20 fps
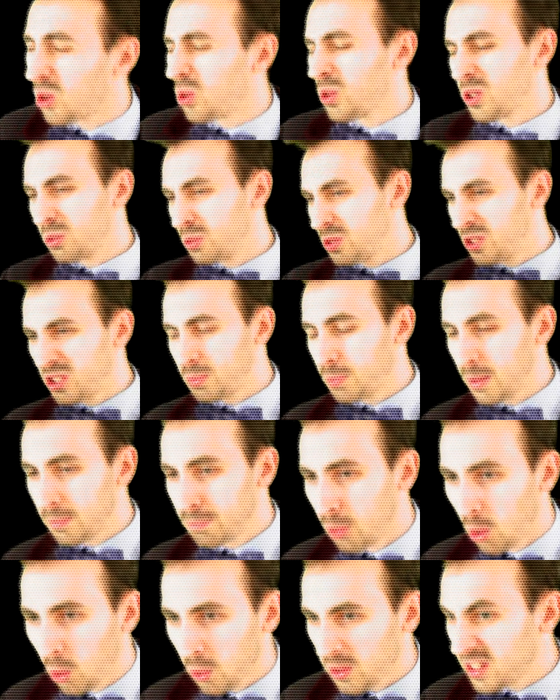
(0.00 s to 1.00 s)
or you'll just be
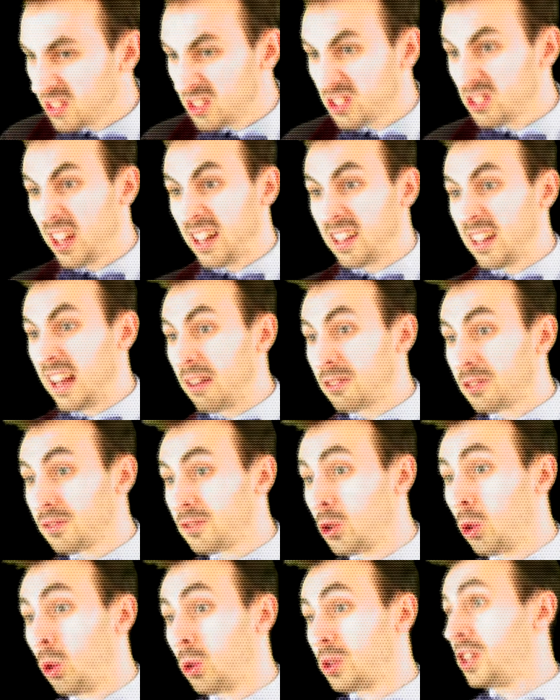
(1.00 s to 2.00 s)
boring and settle out
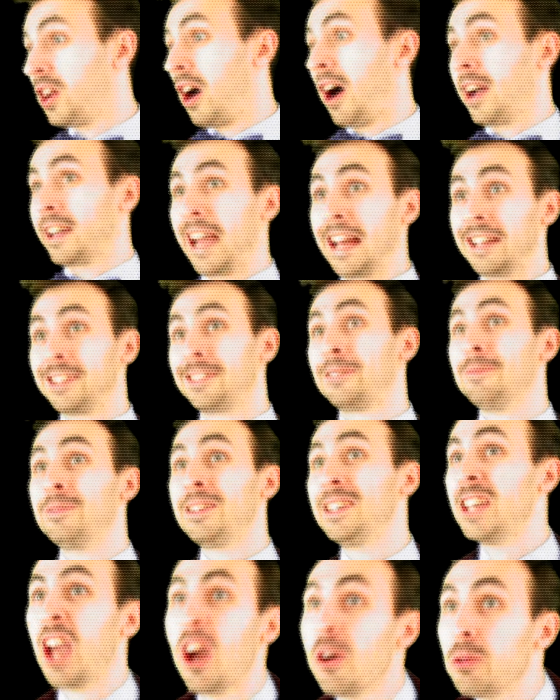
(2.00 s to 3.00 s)
of court and I get some
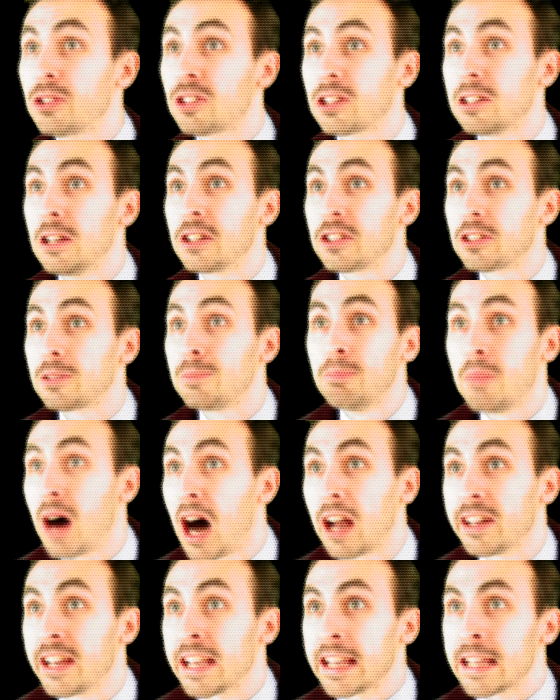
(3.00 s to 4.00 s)
useless
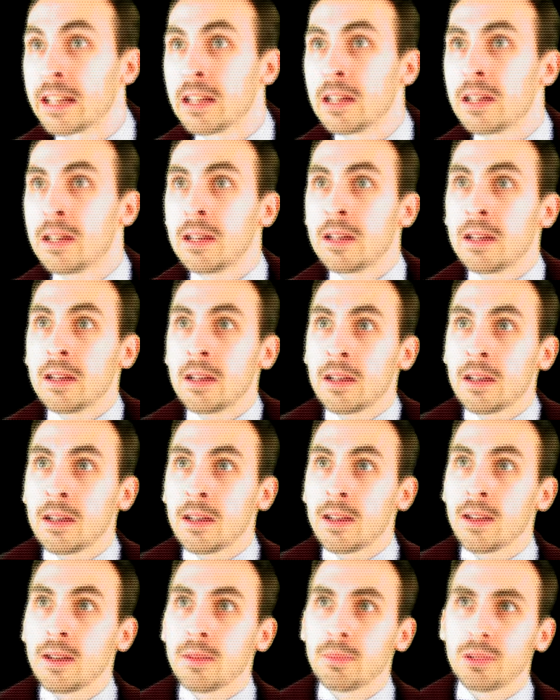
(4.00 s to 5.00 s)
money.
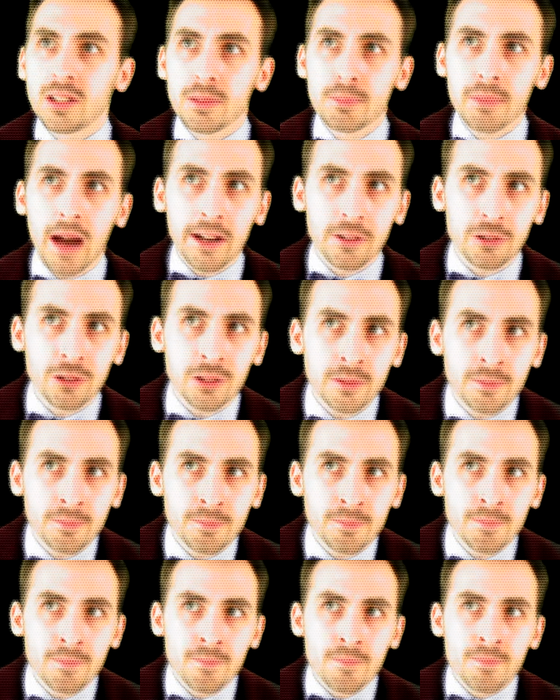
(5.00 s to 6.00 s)
But imagine,
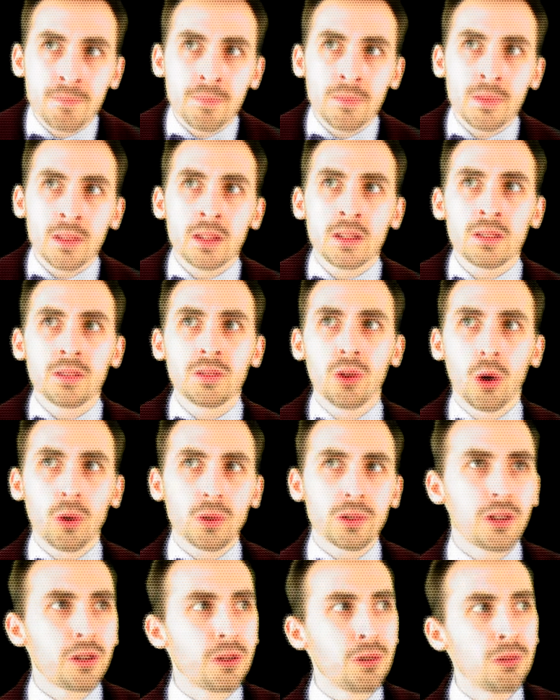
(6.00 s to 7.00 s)

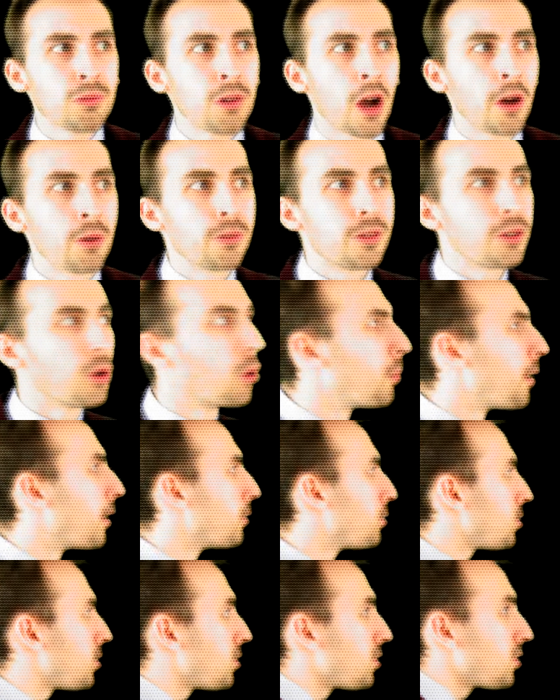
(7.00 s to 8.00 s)
Doctor Who wrote, your
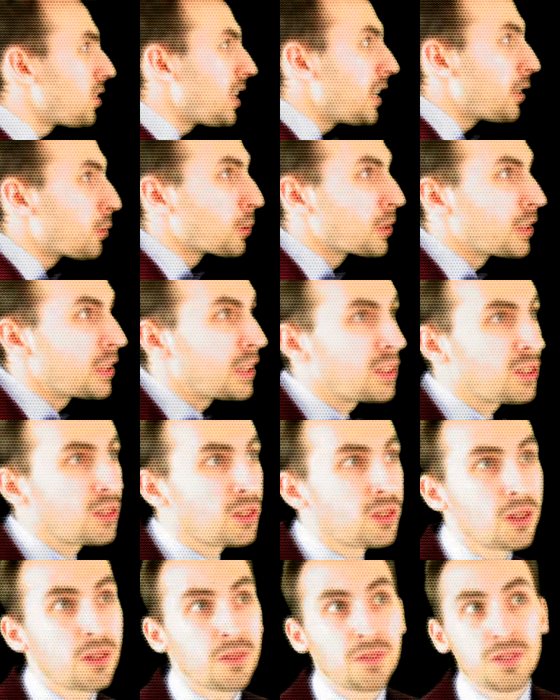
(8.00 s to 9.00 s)
most
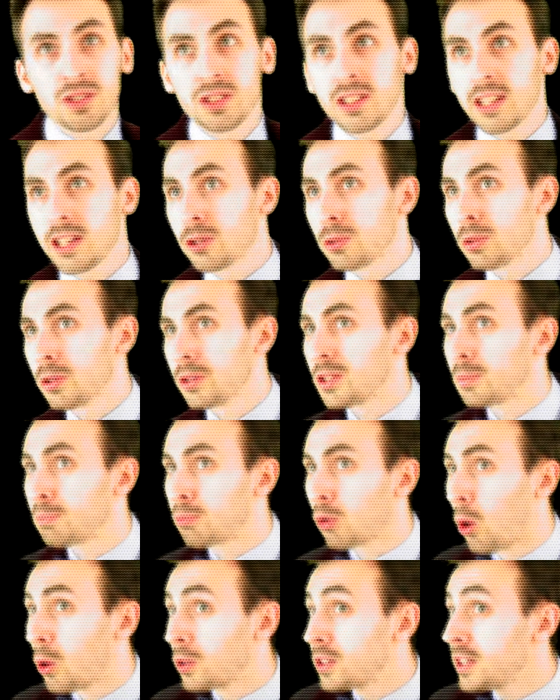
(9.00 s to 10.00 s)
secretest of secrets,
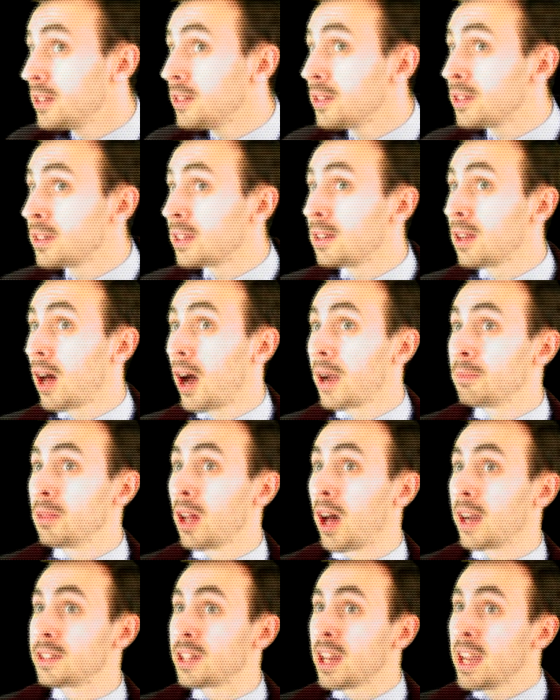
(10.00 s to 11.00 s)
brought into the
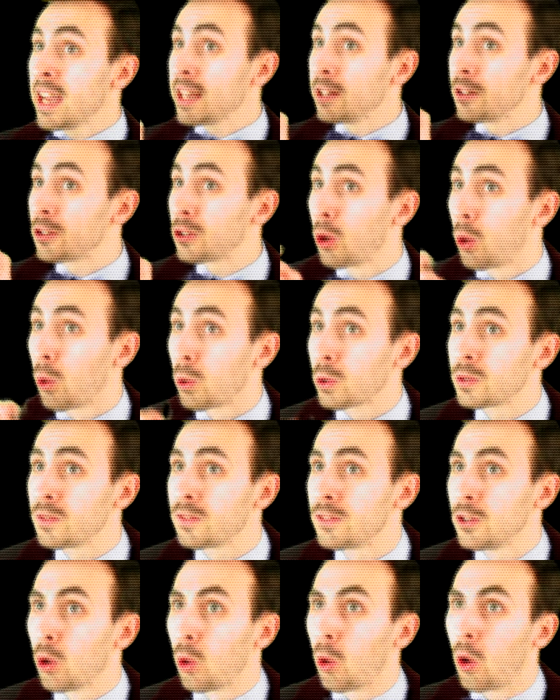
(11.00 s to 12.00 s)
limelight in a court
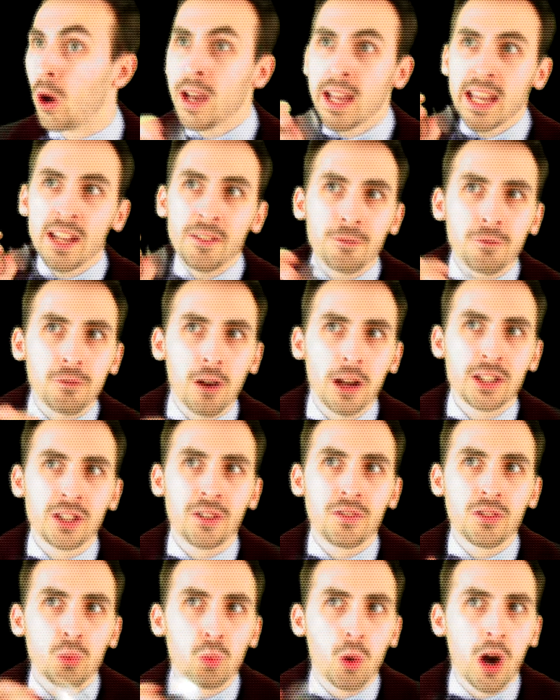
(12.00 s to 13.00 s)
of law, in front
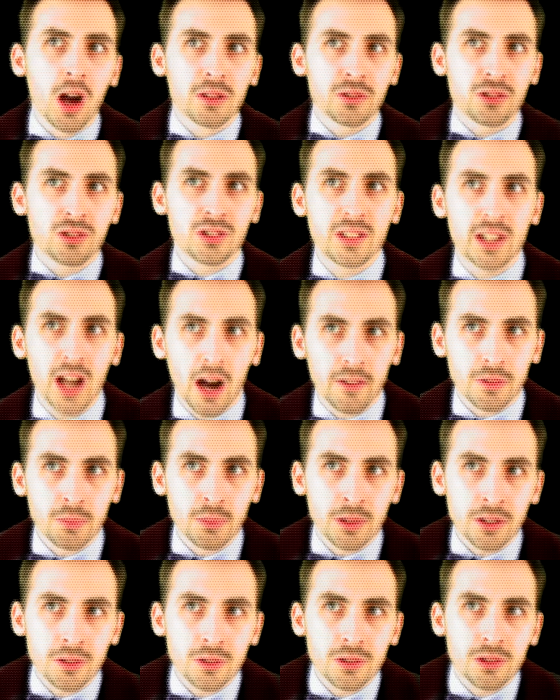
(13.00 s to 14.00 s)
of the world's
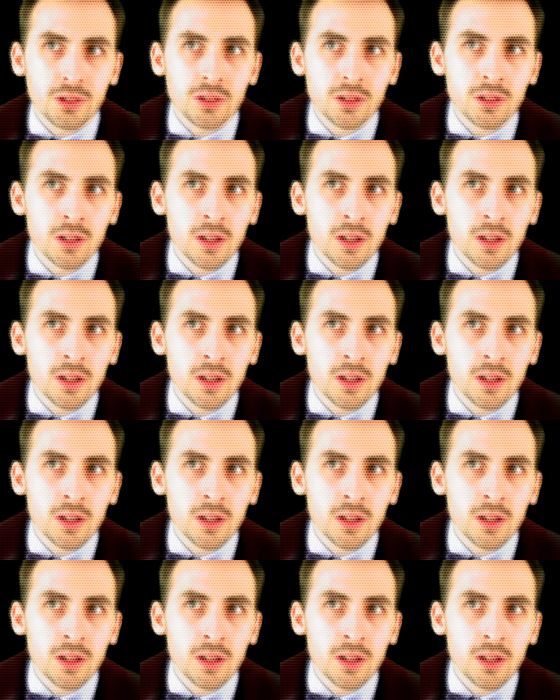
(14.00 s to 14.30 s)
governments.